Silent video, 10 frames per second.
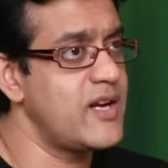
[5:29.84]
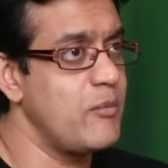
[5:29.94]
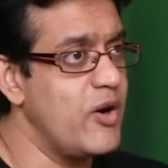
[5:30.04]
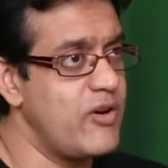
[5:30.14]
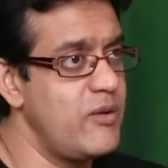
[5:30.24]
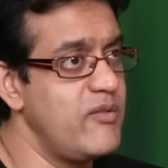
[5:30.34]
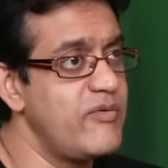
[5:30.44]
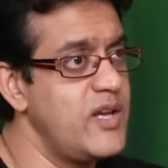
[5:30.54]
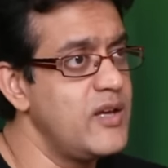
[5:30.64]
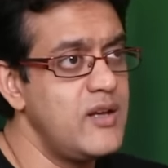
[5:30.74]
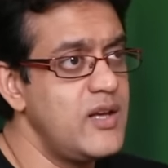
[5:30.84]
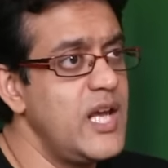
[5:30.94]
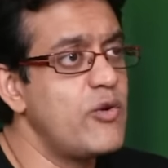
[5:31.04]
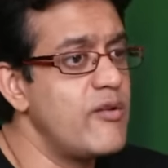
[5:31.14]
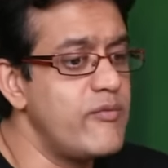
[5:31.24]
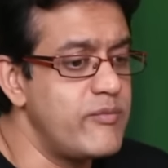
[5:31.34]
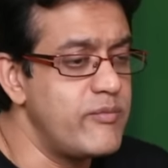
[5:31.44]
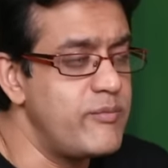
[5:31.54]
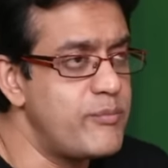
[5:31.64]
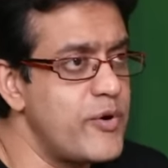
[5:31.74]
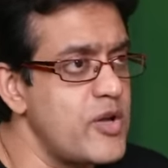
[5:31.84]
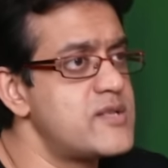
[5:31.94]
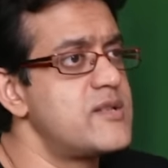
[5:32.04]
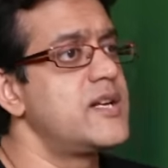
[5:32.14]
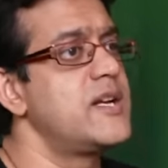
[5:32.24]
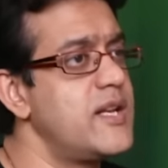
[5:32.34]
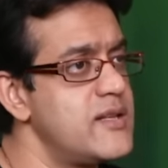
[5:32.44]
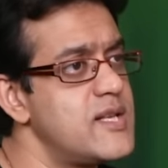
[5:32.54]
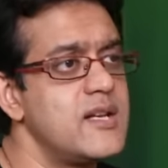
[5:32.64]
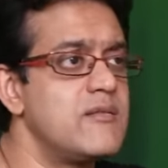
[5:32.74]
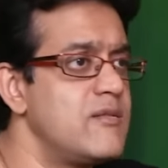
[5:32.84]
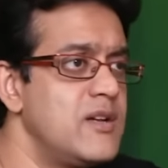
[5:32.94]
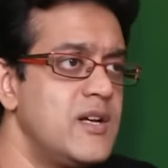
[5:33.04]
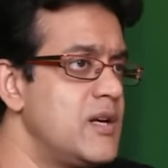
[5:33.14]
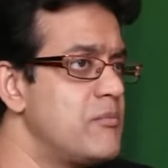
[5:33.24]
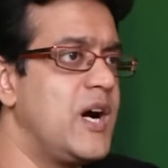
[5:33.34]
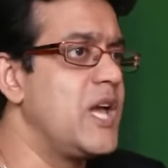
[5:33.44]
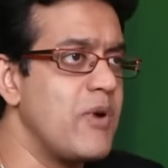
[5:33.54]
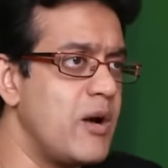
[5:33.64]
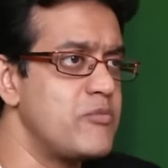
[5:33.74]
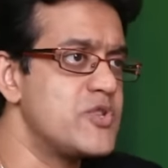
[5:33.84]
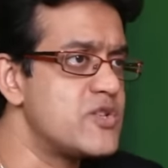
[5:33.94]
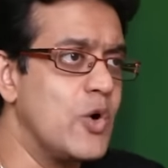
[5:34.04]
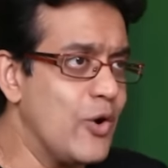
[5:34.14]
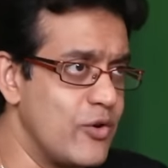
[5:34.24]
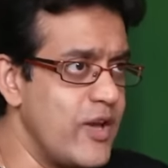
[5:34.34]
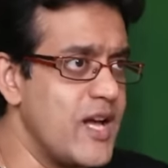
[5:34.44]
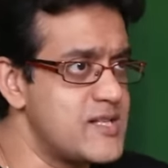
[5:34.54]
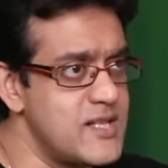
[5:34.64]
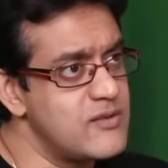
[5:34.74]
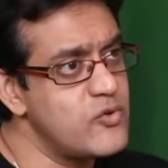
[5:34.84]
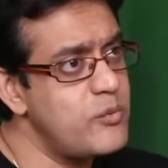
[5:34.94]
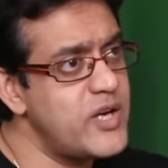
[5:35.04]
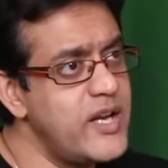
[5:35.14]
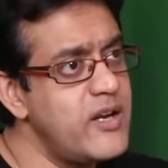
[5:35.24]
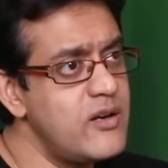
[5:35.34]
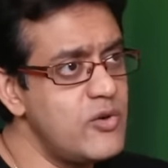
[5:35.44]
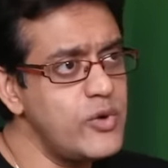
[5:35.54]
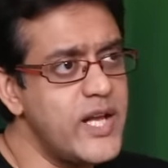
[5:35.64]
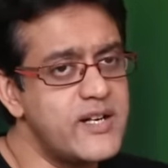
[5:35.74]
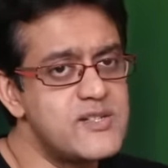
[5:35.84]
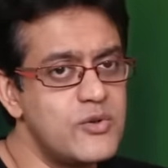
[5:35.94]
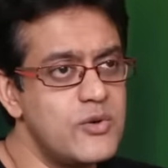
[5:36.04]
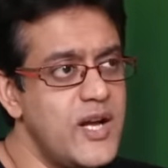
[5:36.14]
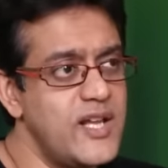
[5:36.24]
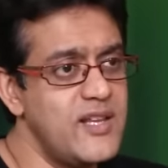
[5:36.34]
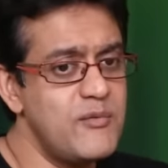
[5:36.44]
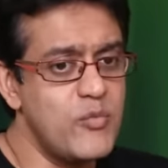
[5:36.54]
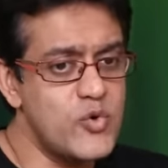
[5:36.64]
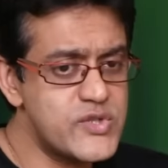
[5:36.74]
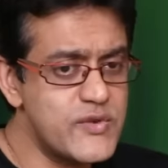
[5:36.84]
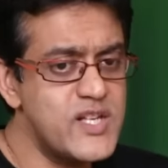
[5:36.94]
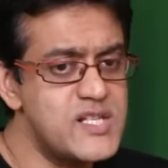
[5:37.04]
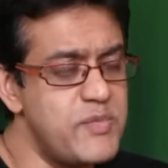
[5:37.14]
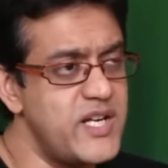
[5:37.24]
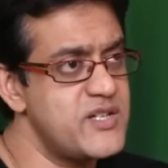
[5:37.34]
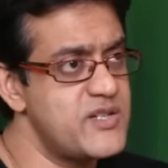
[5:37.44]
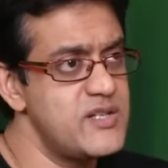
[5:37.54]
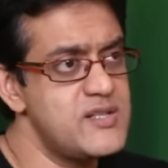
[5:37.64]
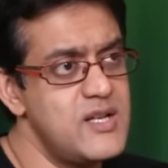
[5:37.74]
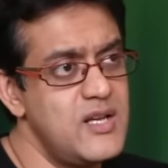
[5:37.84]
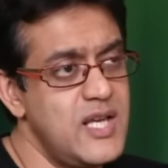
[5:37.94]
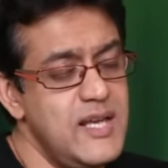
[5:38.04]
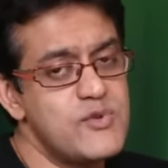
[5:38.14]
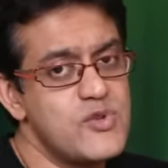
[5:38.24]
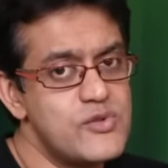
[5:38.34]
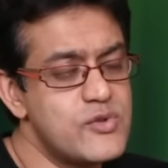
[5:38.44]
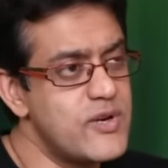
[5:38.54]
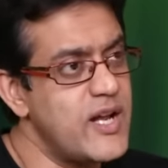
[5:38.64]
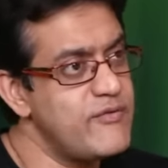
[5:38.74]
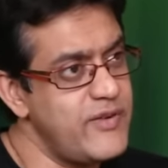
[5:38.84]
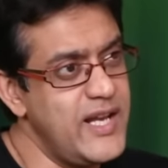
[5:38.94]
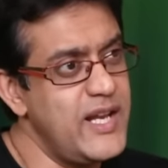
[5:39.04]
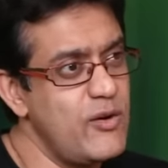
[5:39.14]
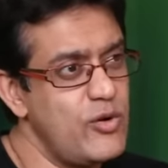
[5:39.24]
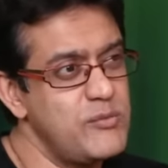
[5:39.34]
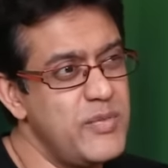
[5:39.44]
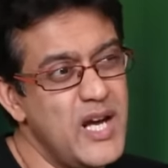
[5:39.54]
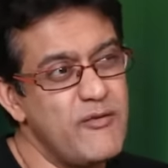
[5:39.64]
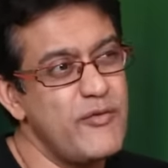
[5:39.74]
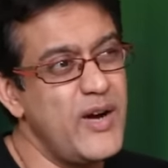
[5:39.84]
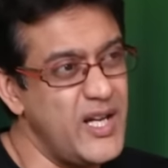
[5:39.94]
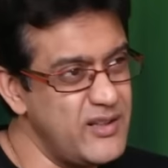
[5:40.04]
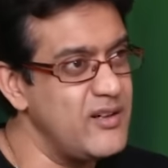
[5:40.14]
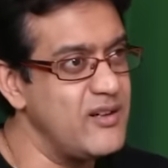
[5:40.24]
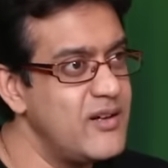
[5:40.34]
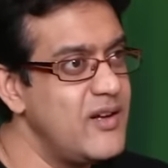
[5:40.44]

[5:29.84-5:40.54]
that about him if he could have prostrated and said, "Mai baap, mujhe chhod do yahan se." So, but he didn't do that. So, and then most of these petitions, he was also filing on behalf of other